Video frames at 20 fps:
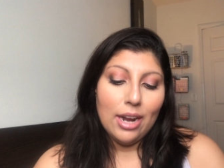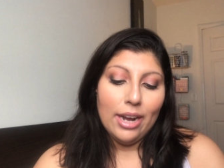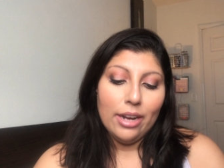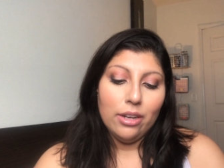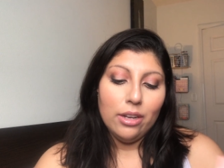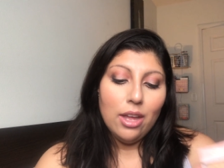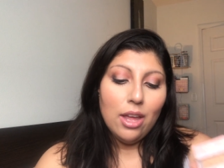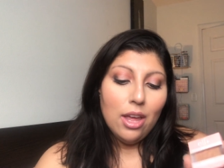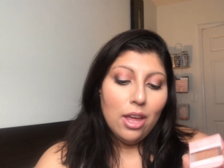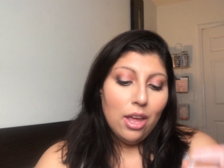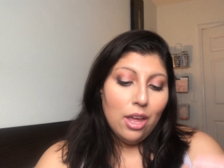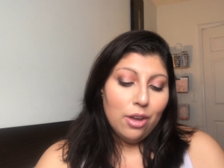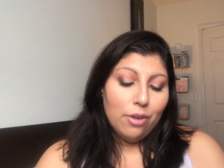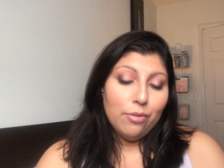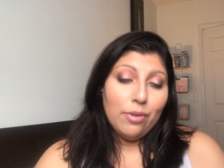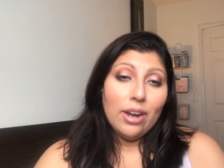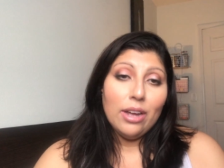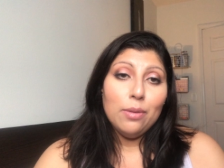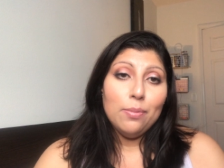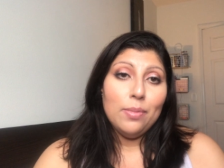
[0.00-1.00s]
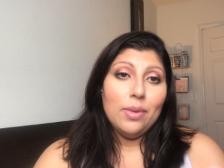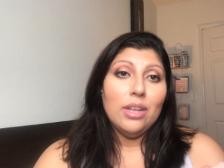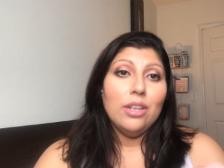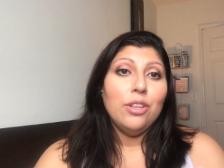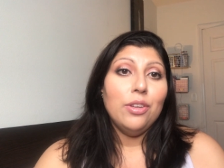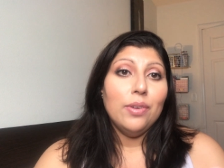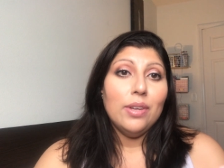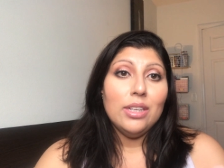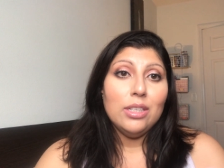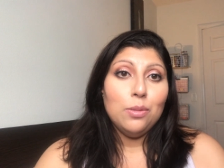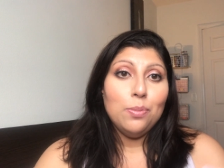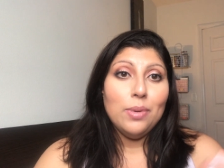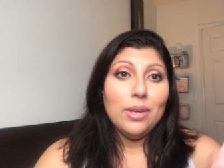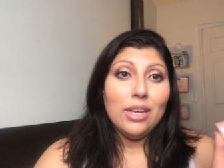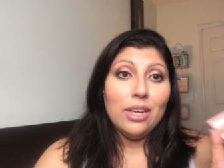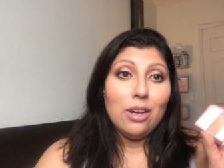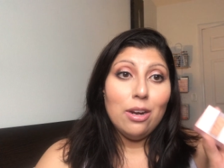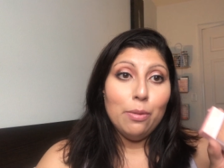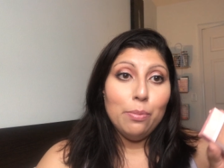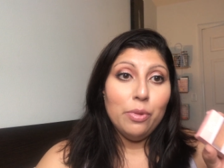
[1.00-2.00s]
I recommend you guys
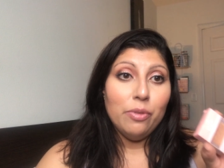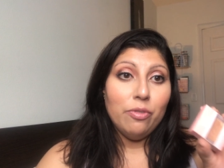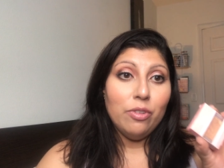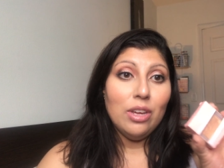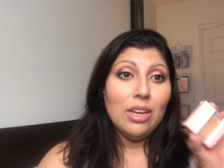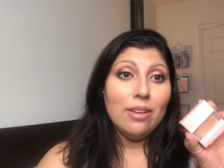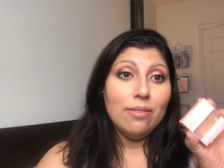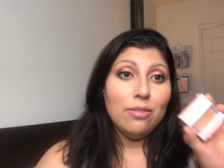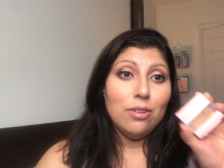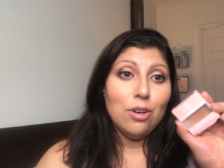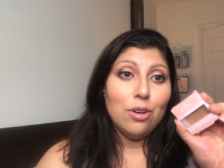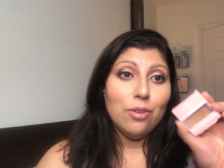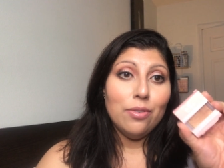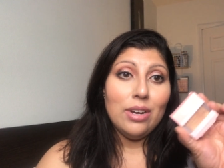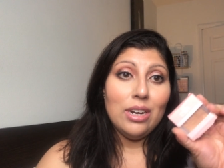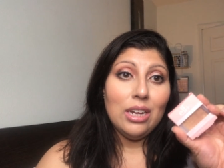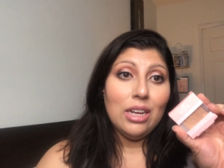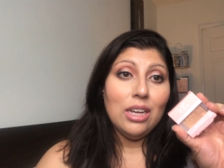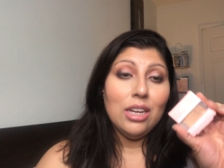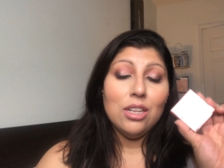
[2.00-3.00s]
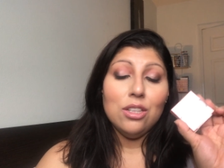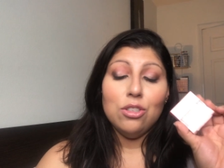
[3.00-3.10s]
pick it up if you haven't already.